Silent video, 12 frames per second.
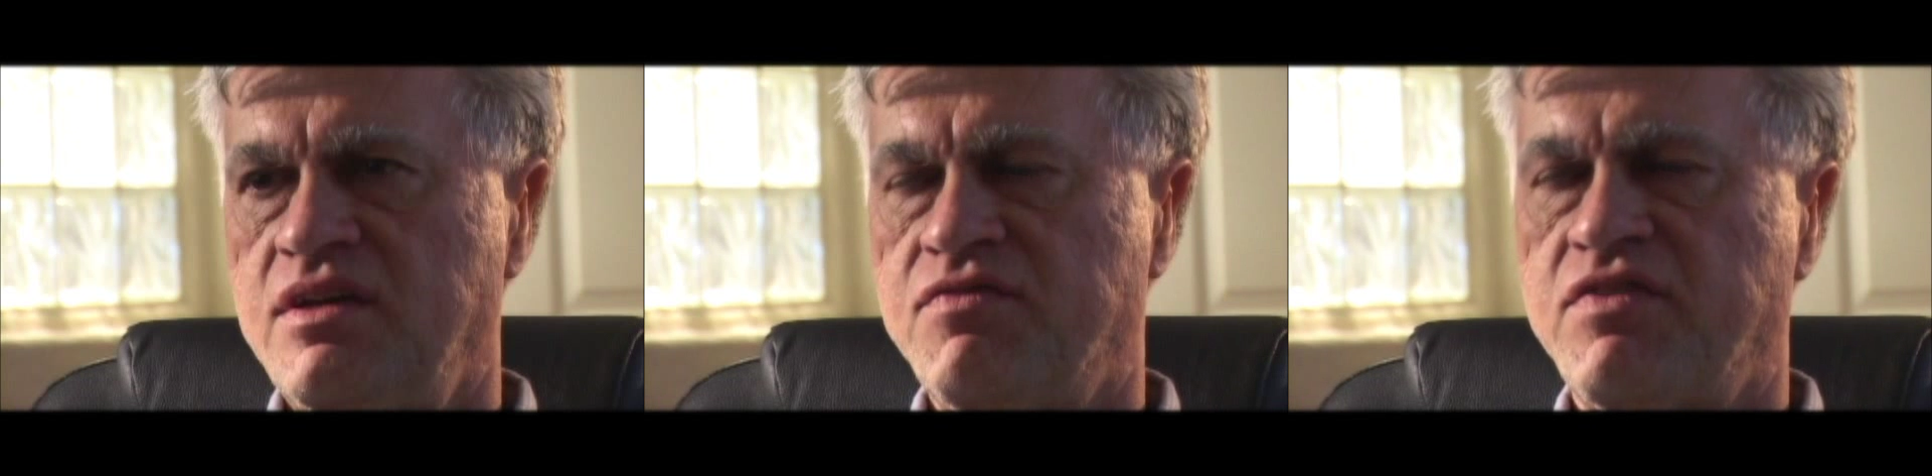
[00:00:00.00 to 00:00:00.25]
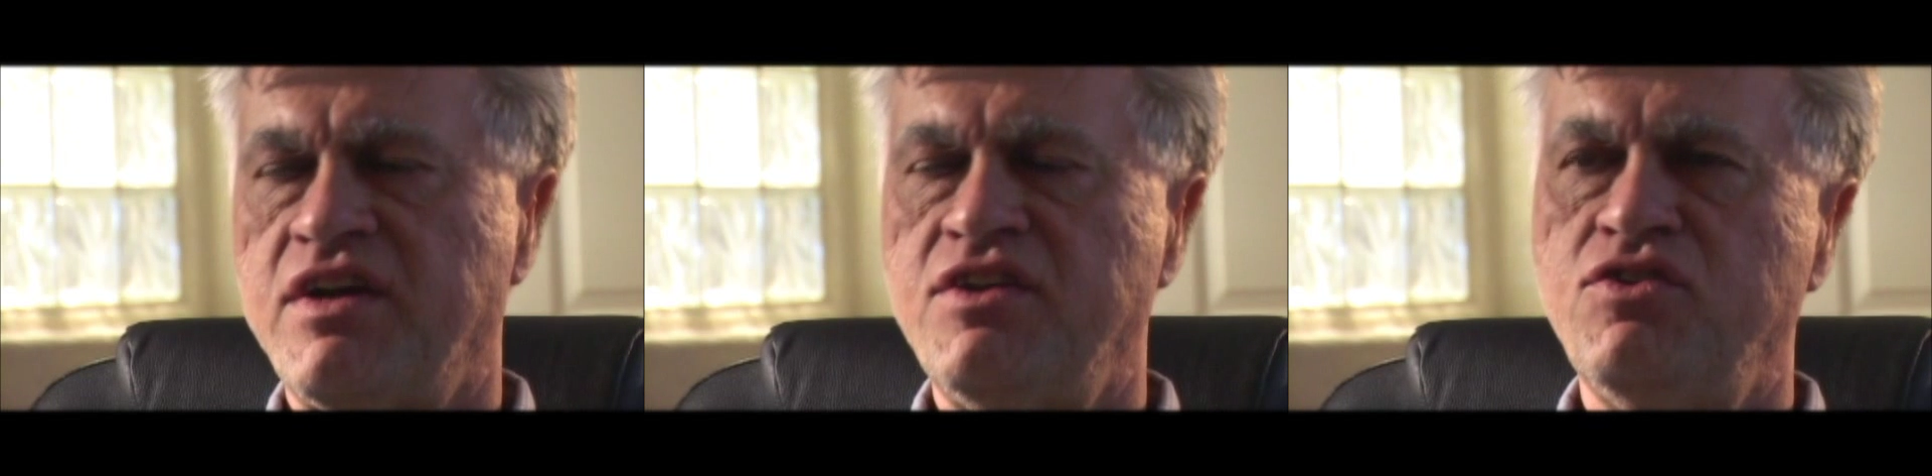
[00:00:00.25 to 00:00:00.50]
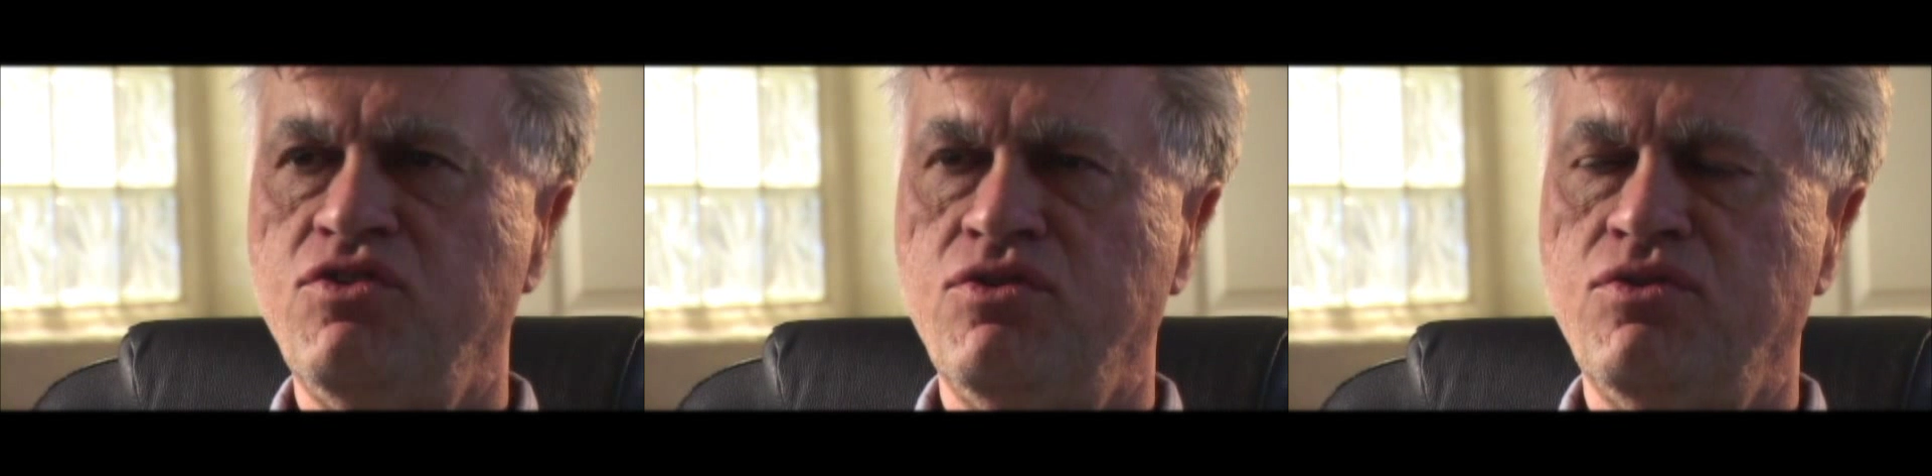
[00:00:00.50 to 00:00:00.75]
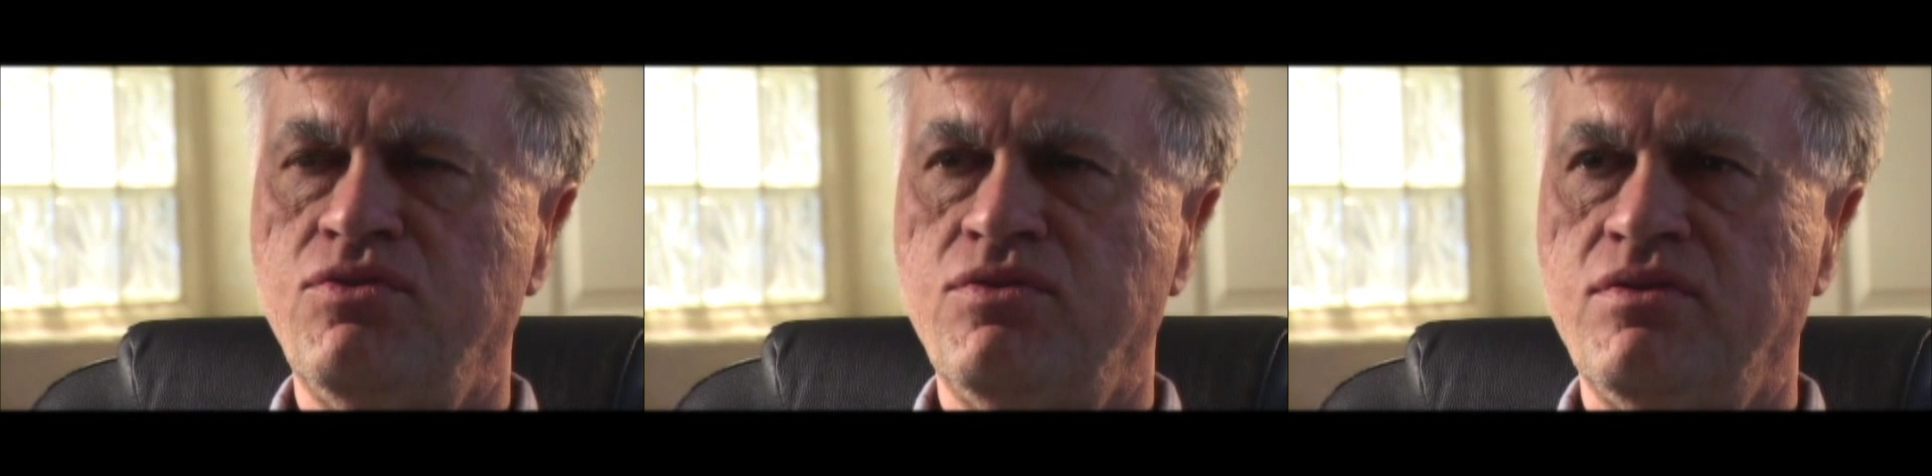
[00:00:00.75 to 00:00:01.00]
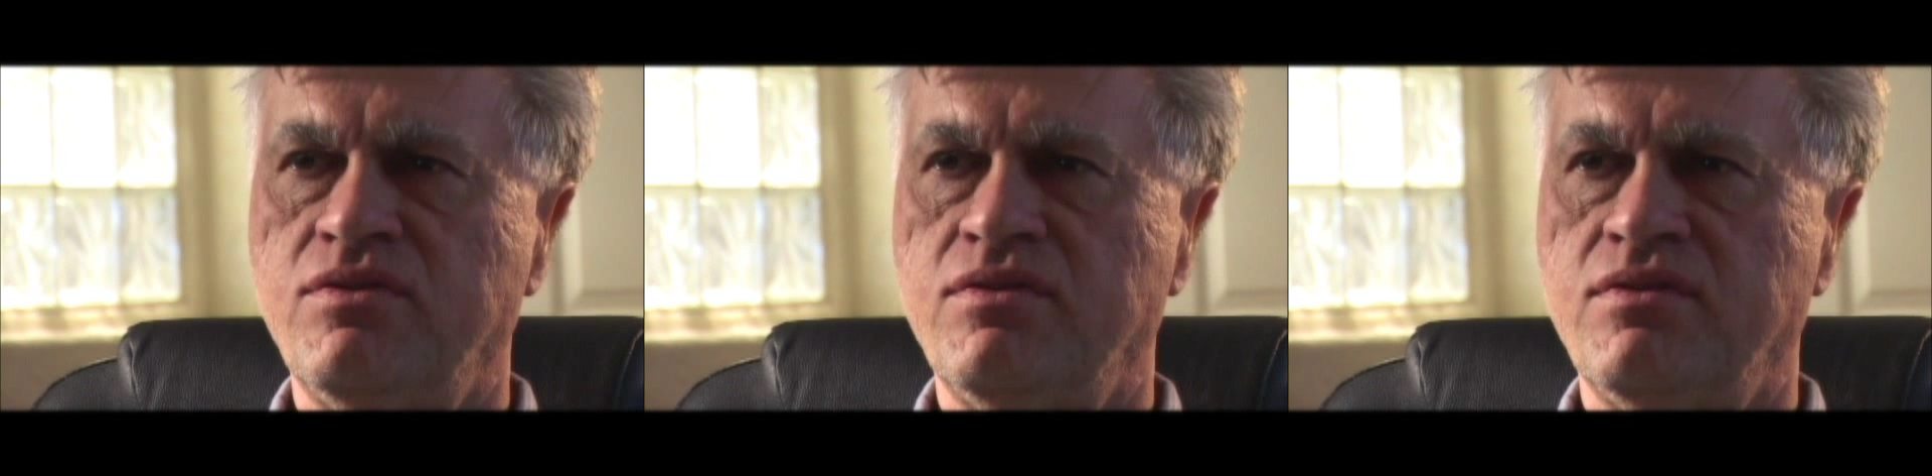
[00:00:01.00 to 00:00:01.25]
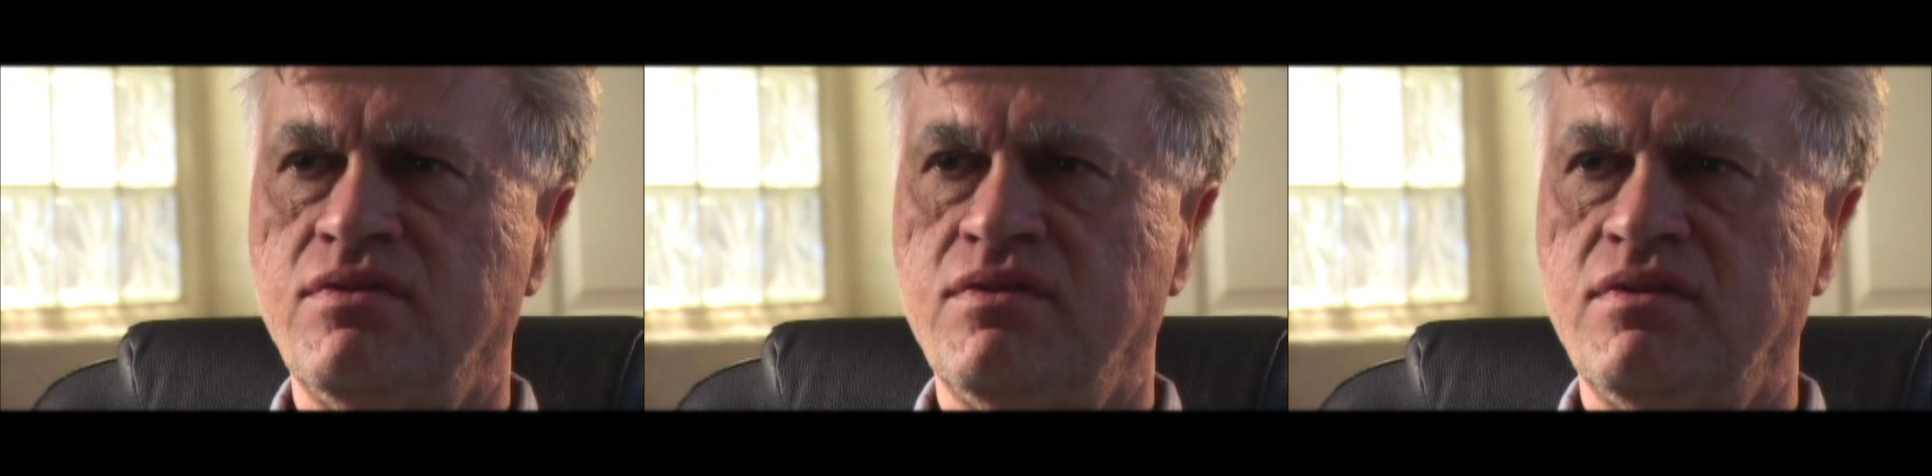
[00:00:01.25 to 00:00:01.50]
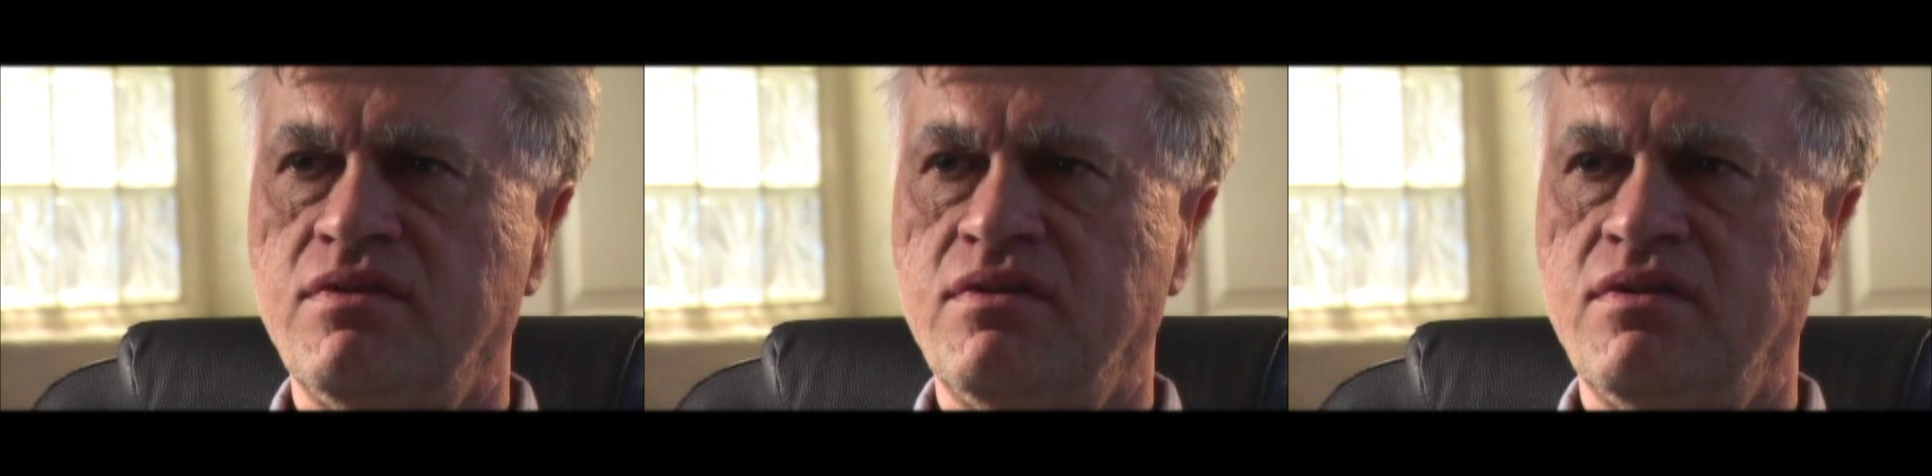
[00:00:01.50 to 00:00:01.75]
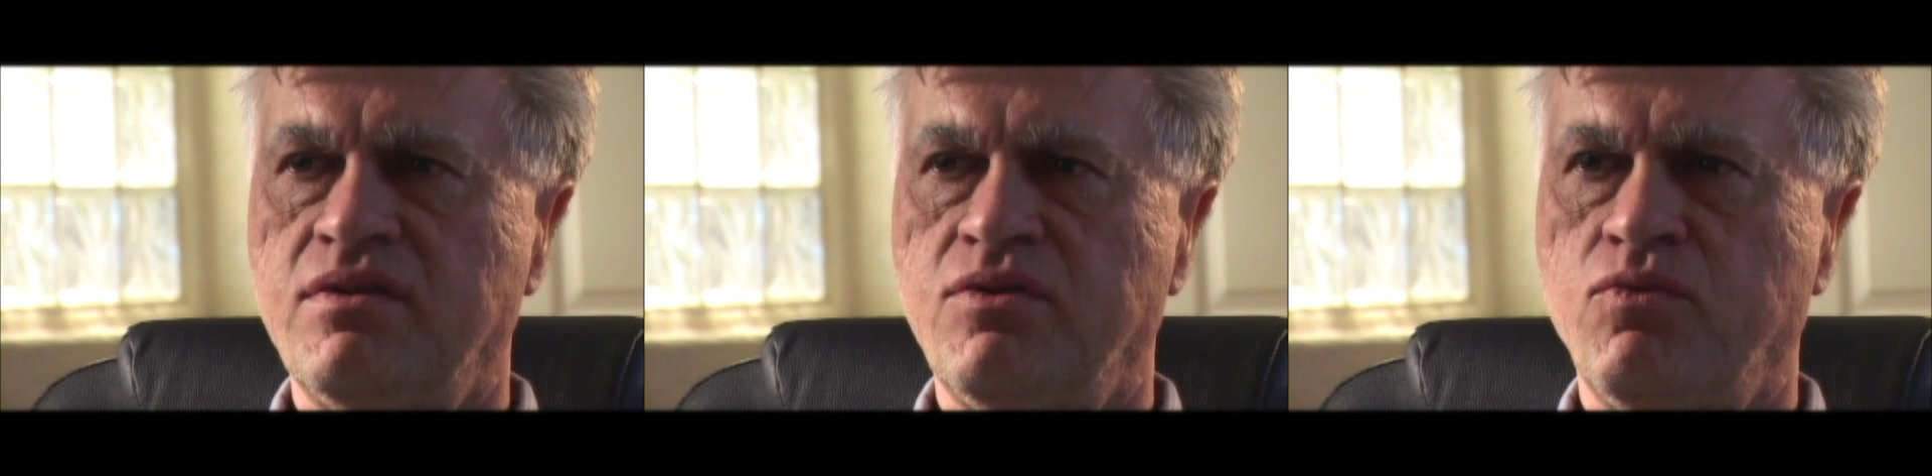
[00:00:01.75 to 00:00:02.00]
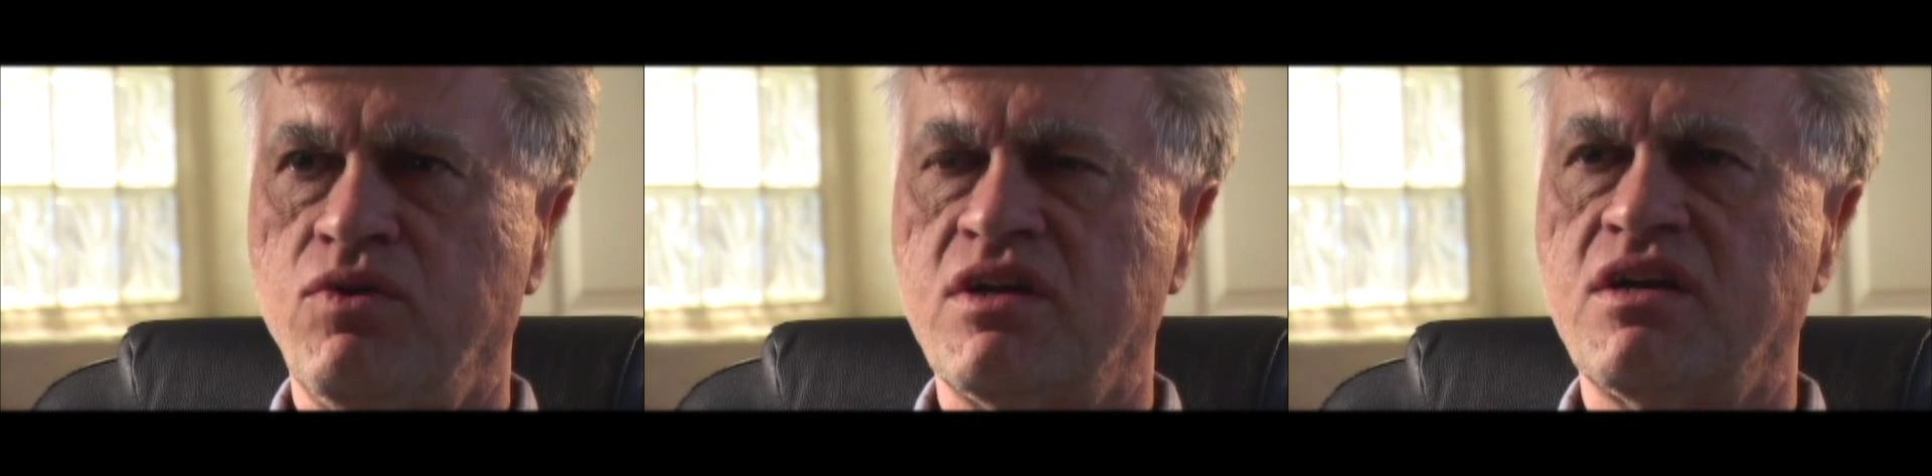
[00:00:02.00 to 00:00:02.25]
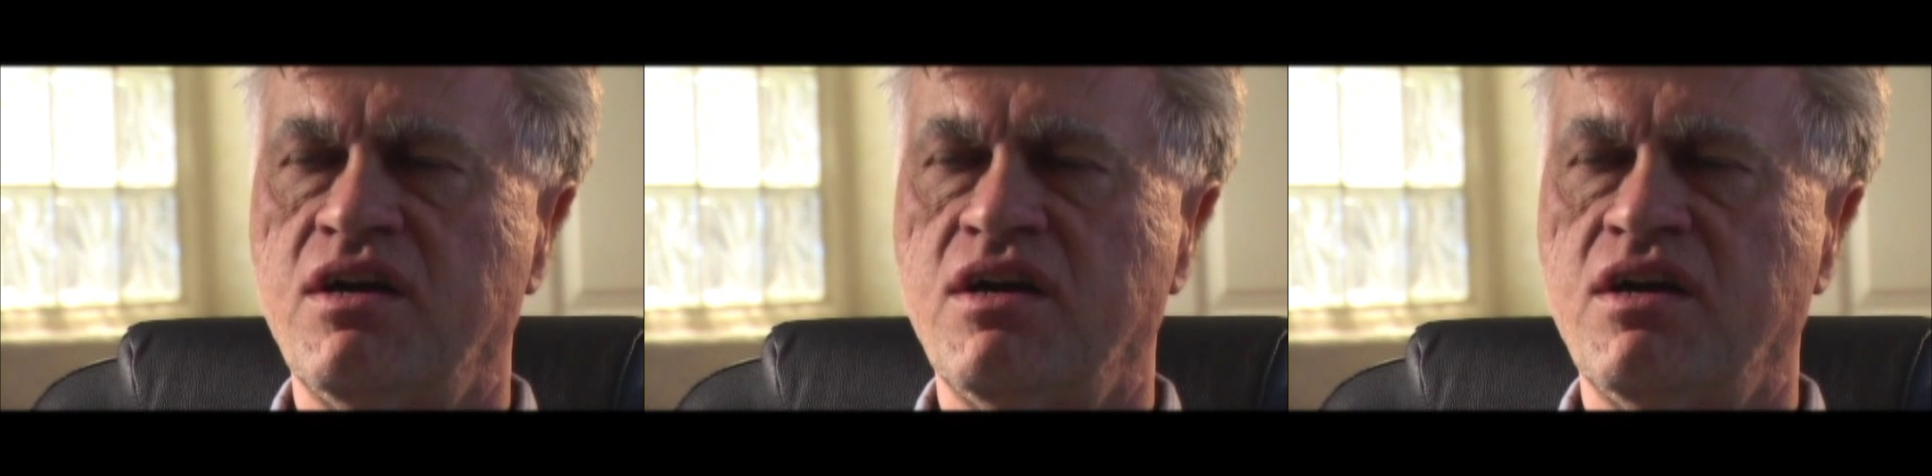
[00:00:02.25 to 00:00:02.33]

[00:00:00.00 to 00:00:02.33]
if I knew what